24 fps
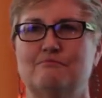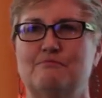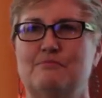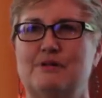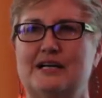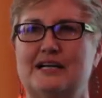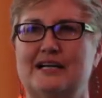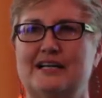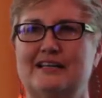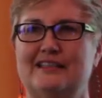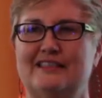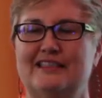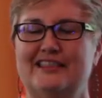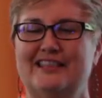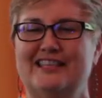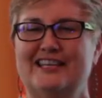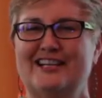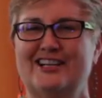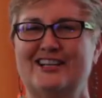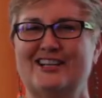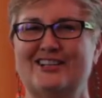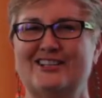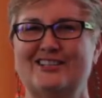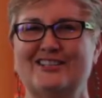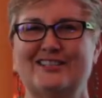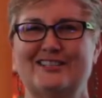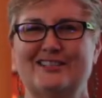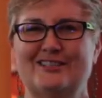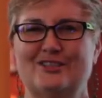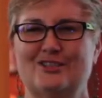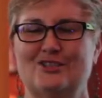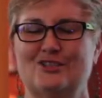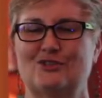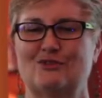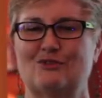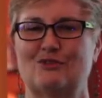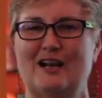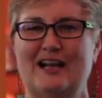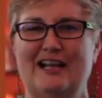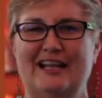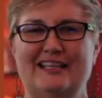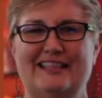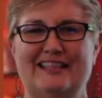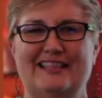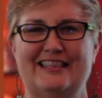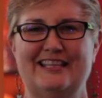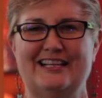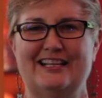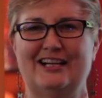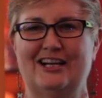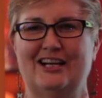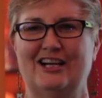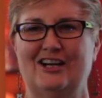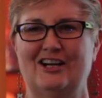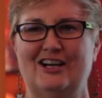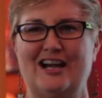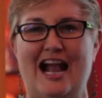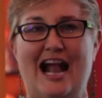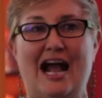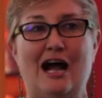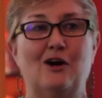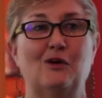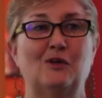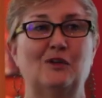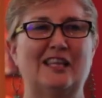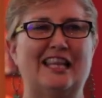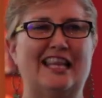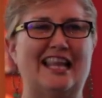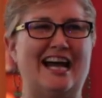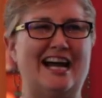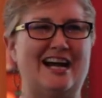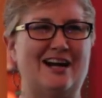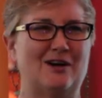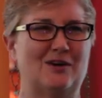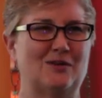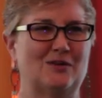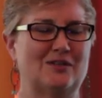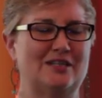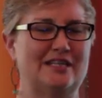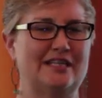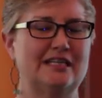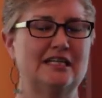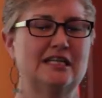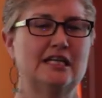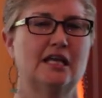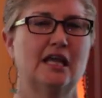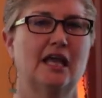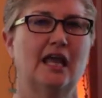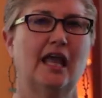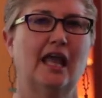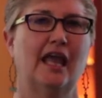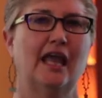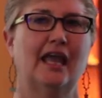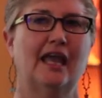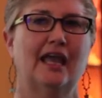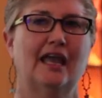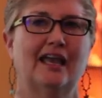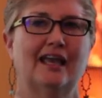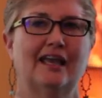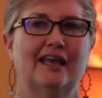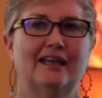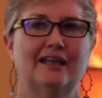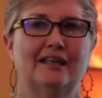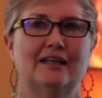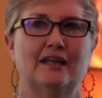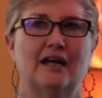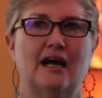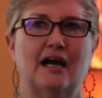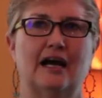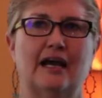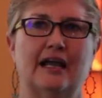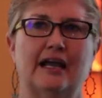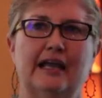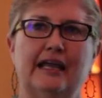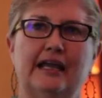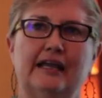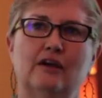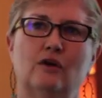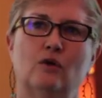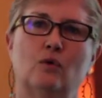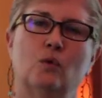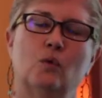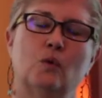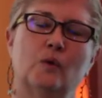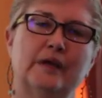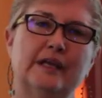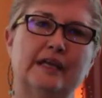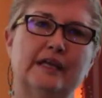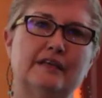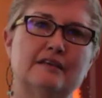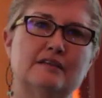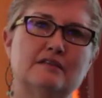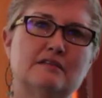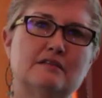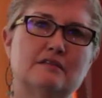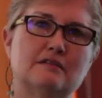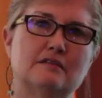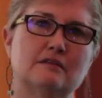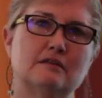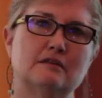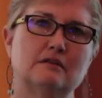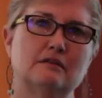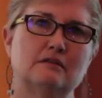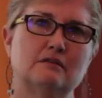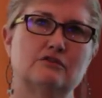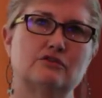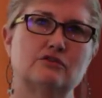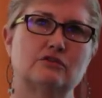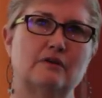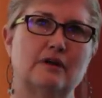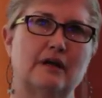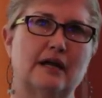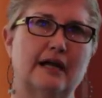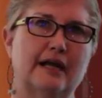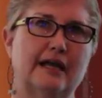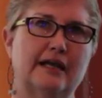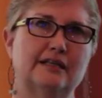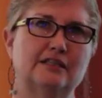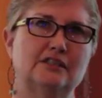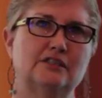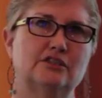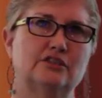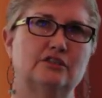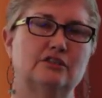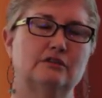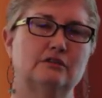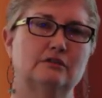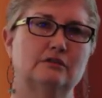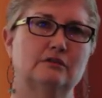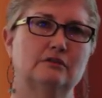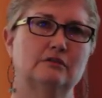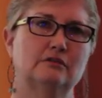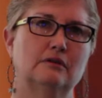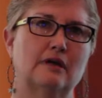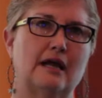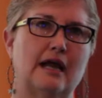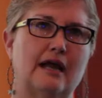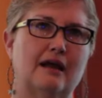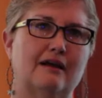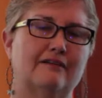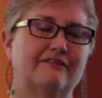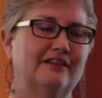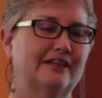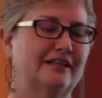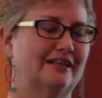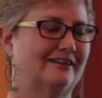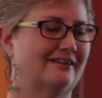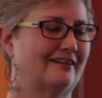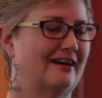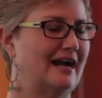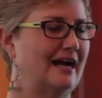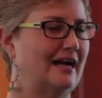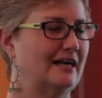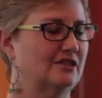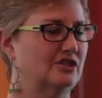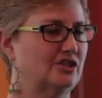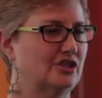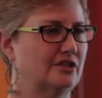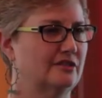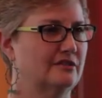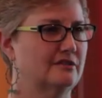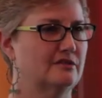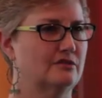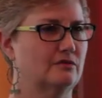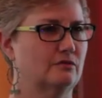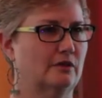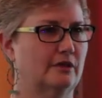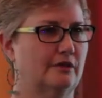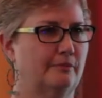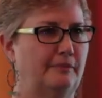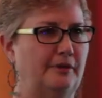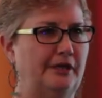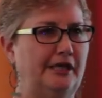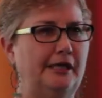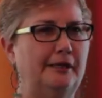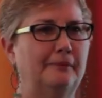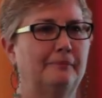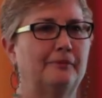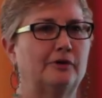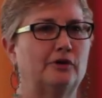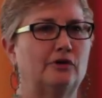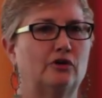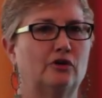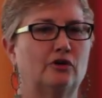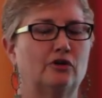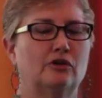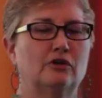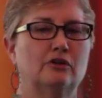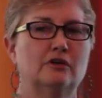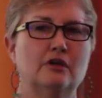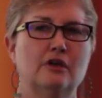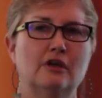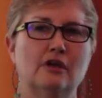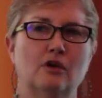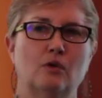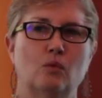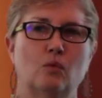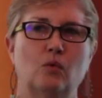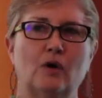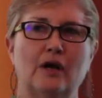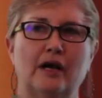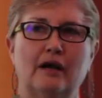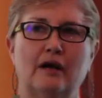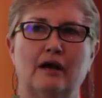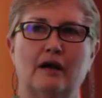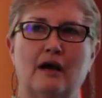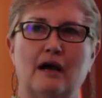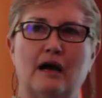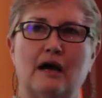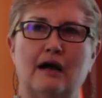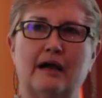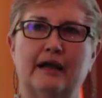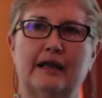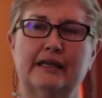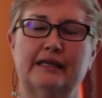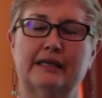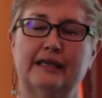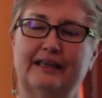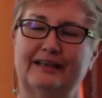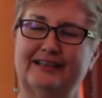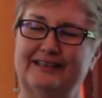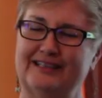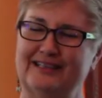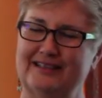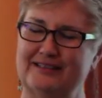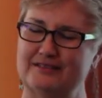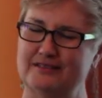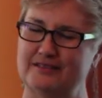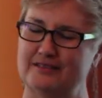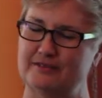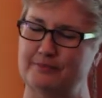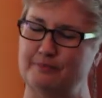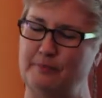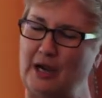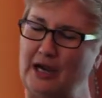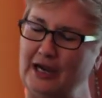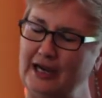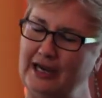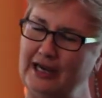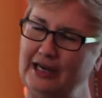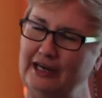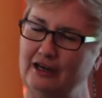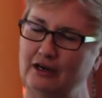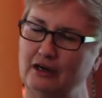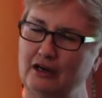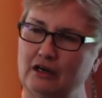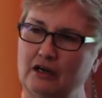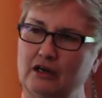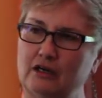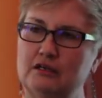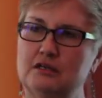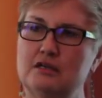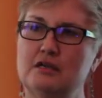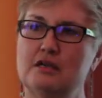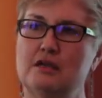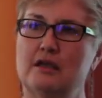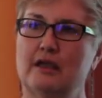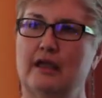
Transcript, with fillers: but theirs is right there out loud. And I always try to have interactions with people where I can inspire